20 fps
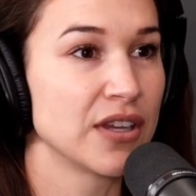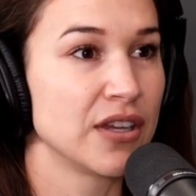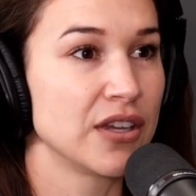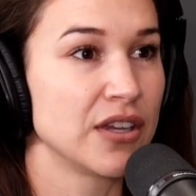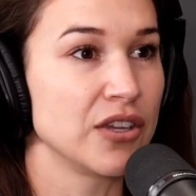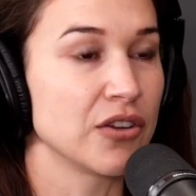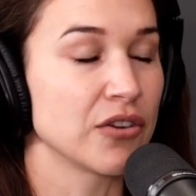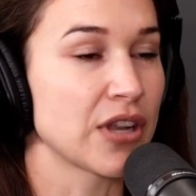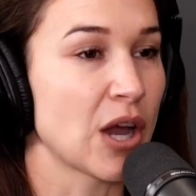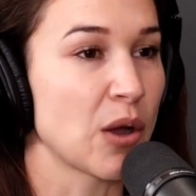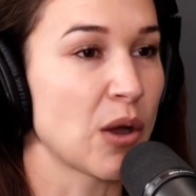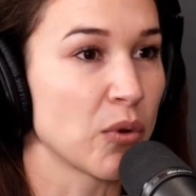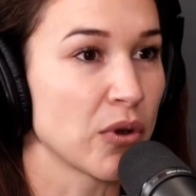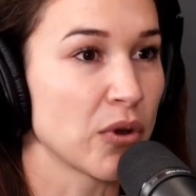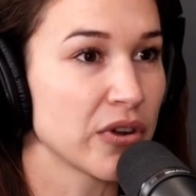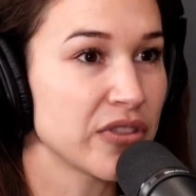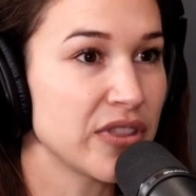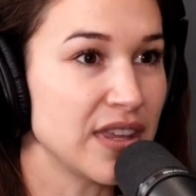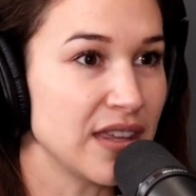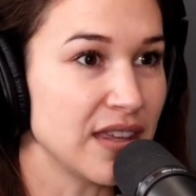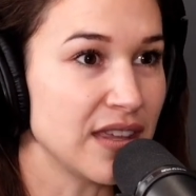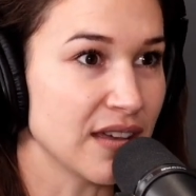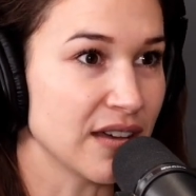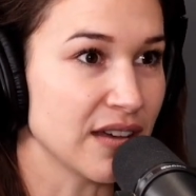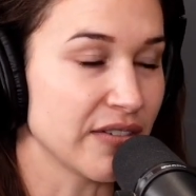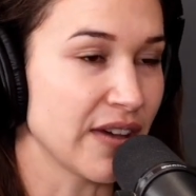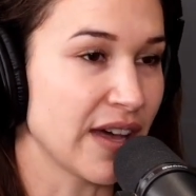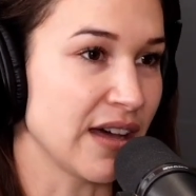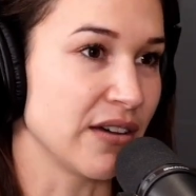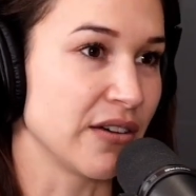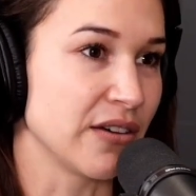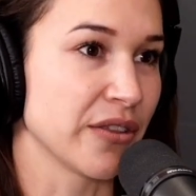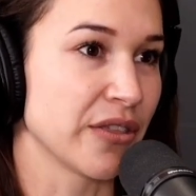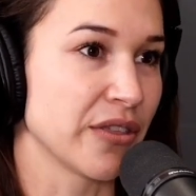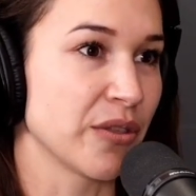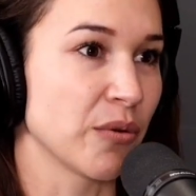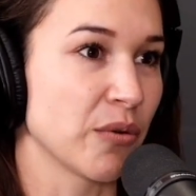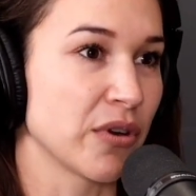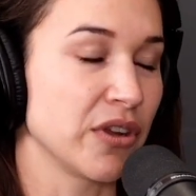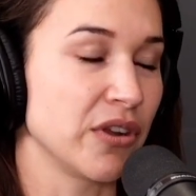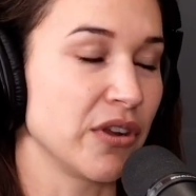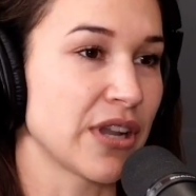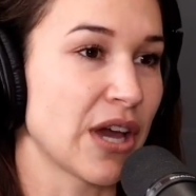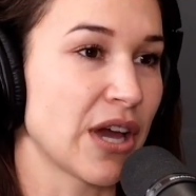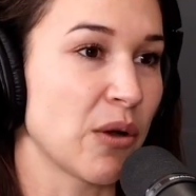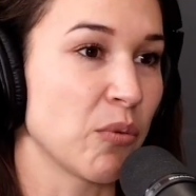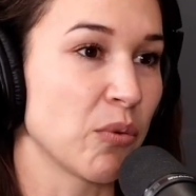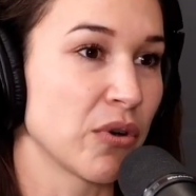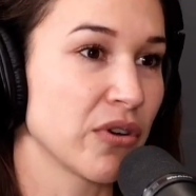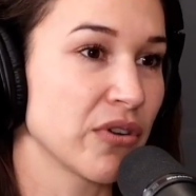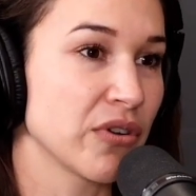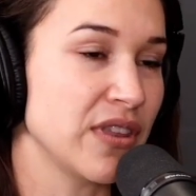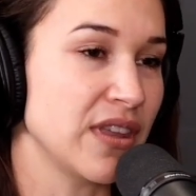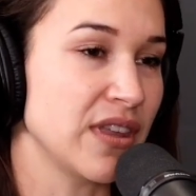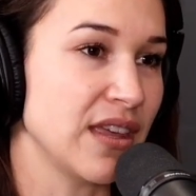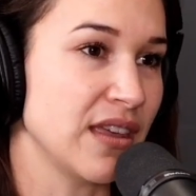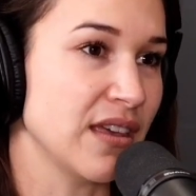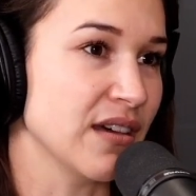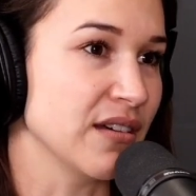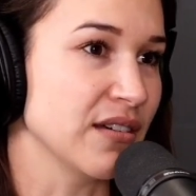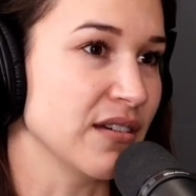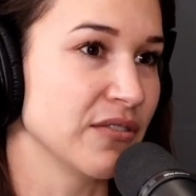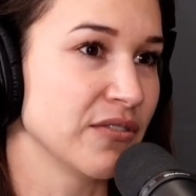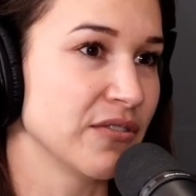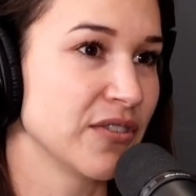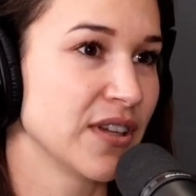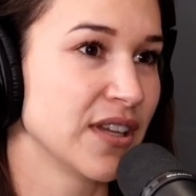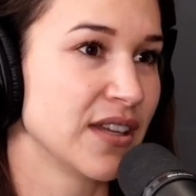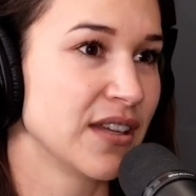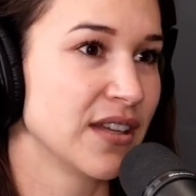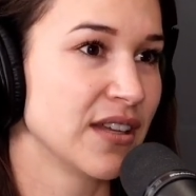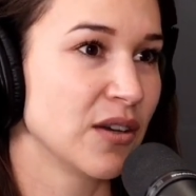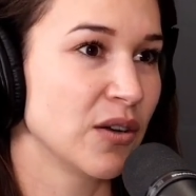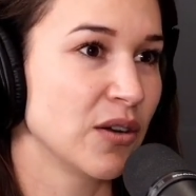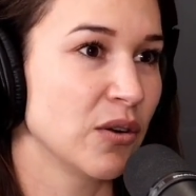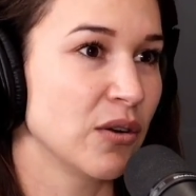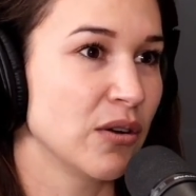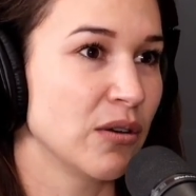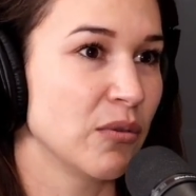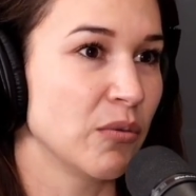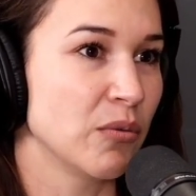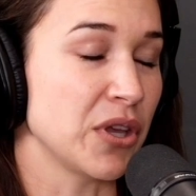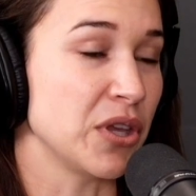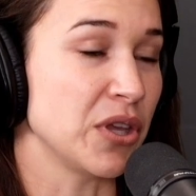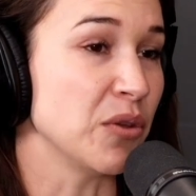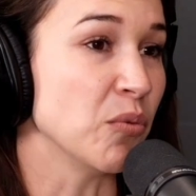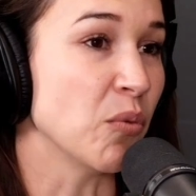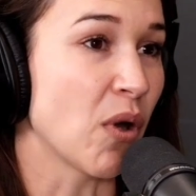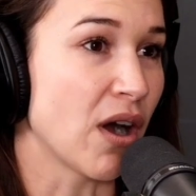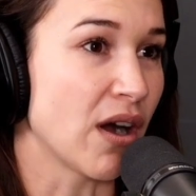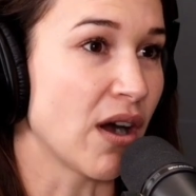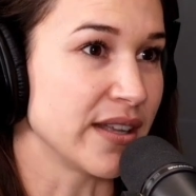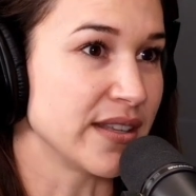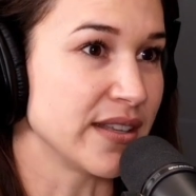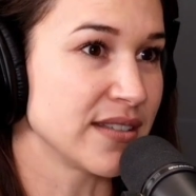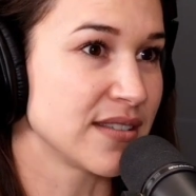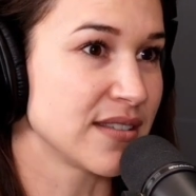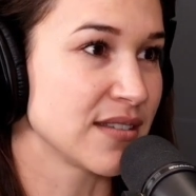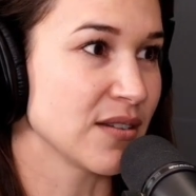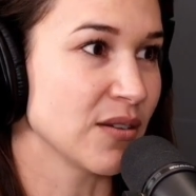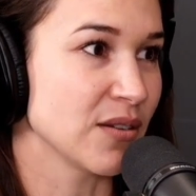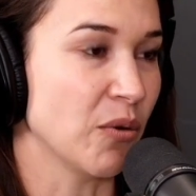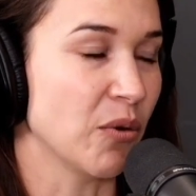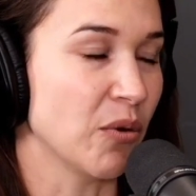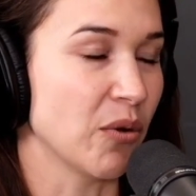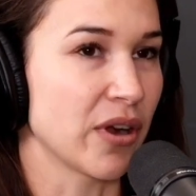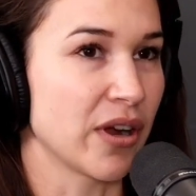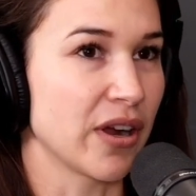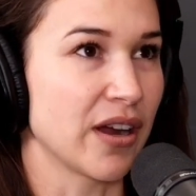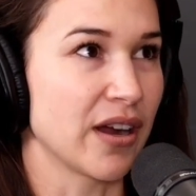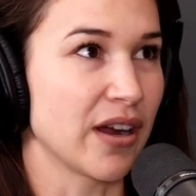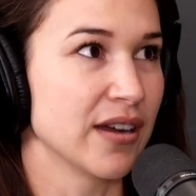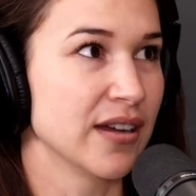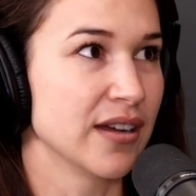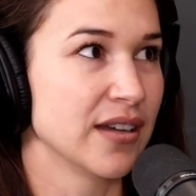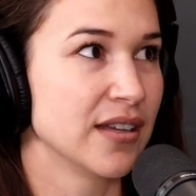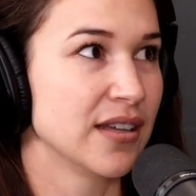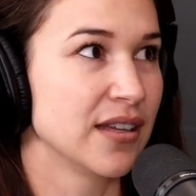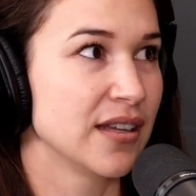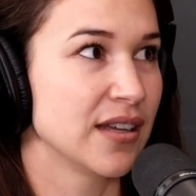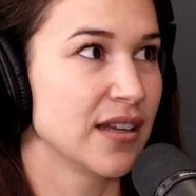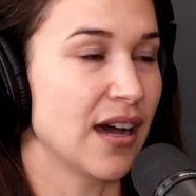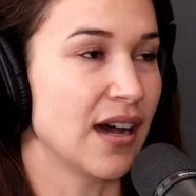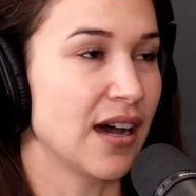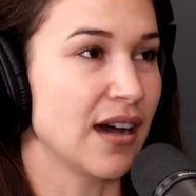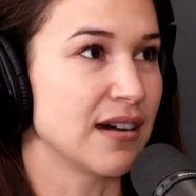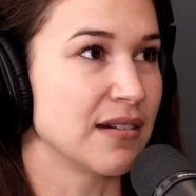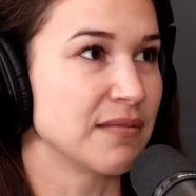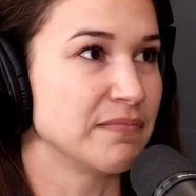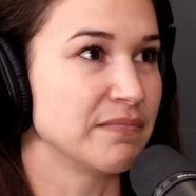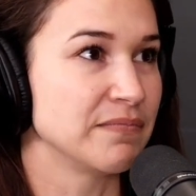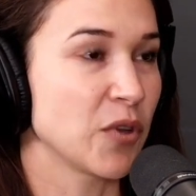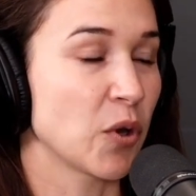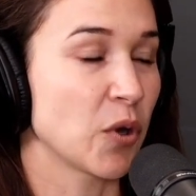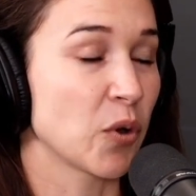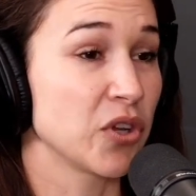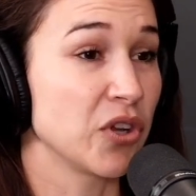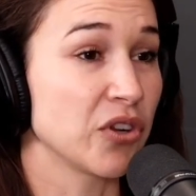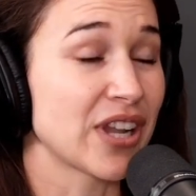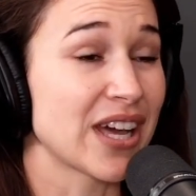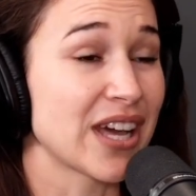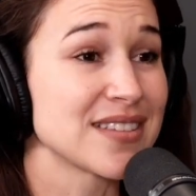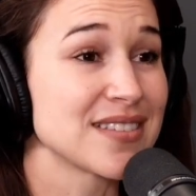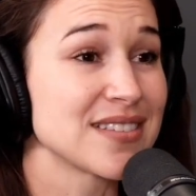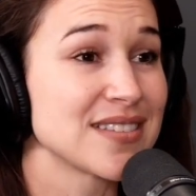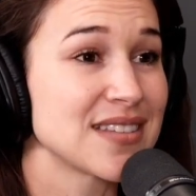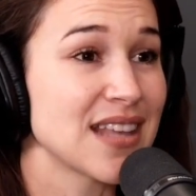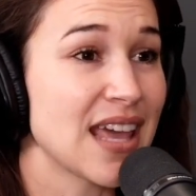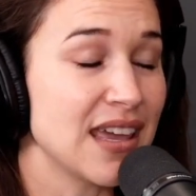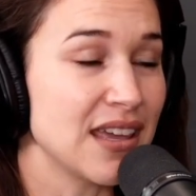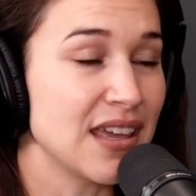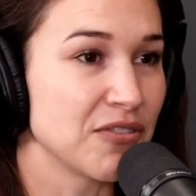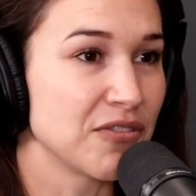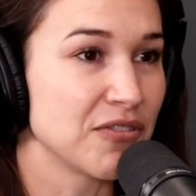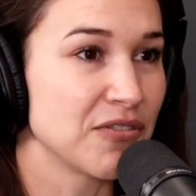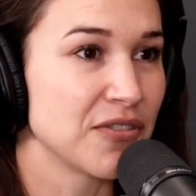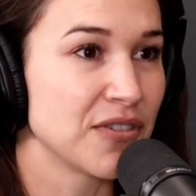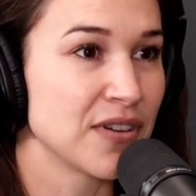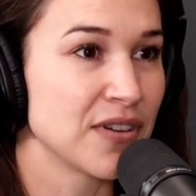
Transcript: you're not worthy of health, or you're not worthy of what you want, or you're not safe.